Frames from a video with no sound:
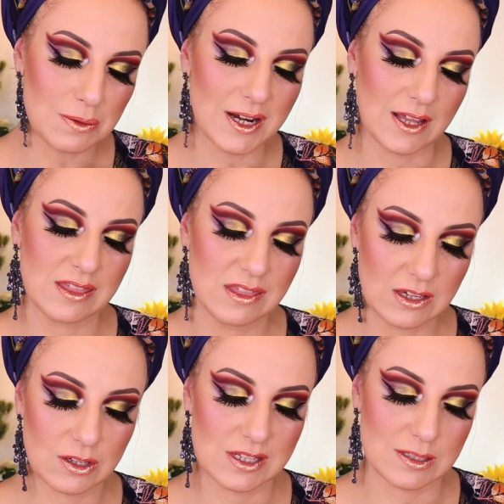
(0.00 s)
one I
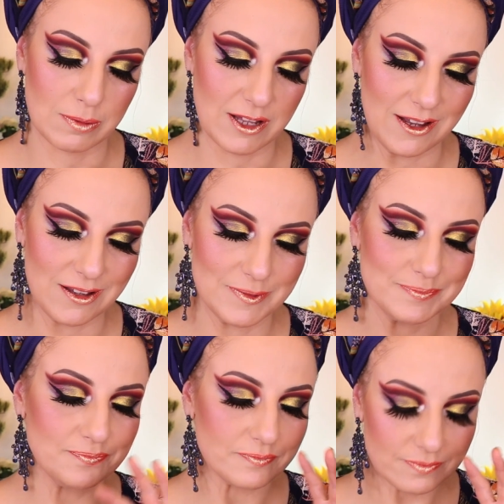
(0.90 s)
think is a black.
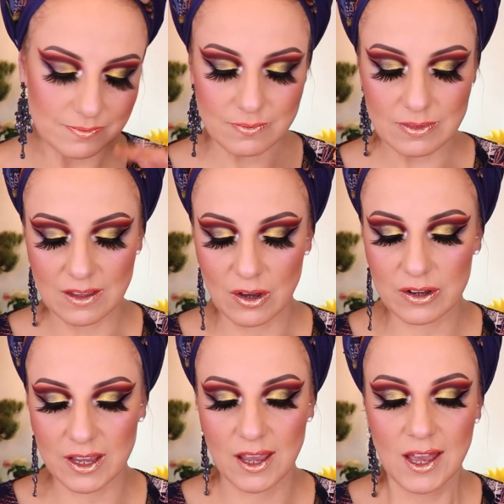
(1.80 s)

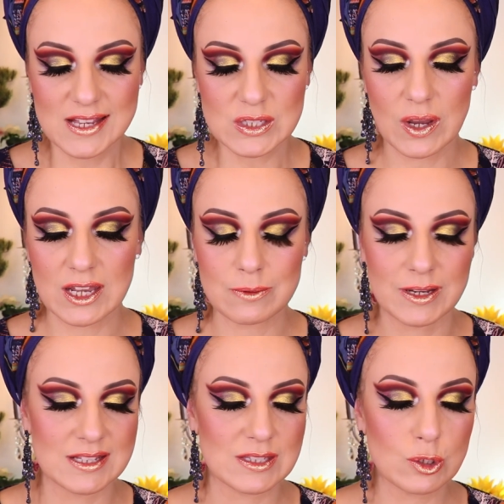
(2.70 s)
Okay, so
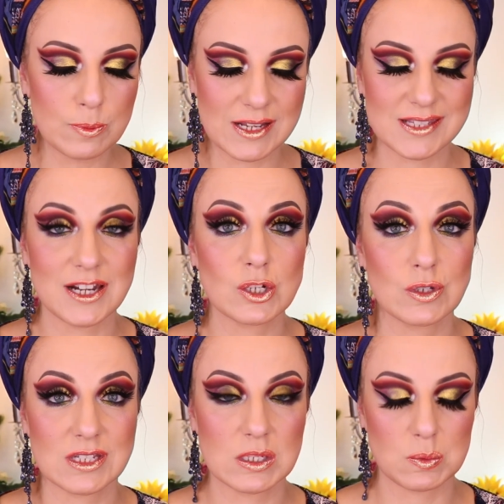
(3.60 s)
anyway, super excited
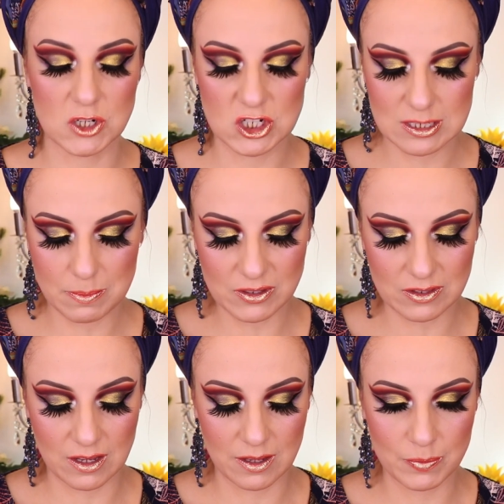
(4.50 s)
to see swatches
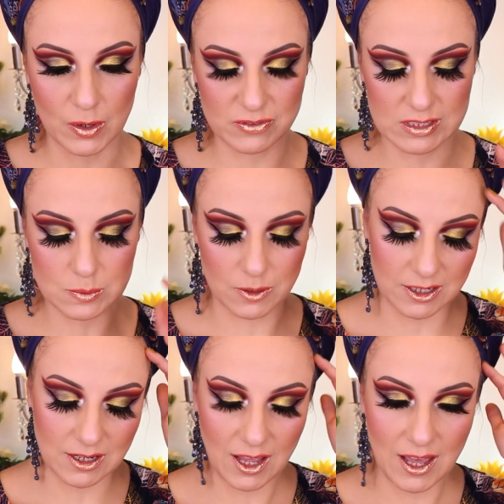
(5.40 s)
about of this
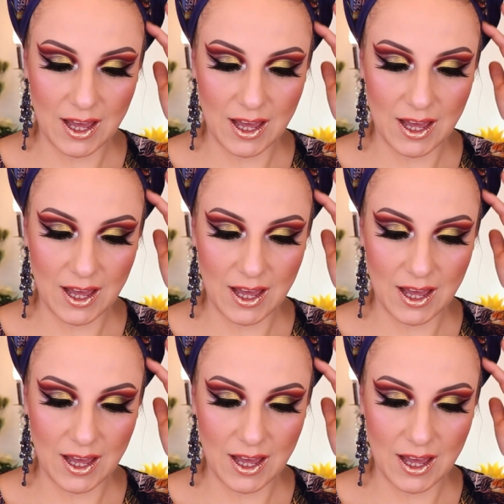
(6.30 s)
one.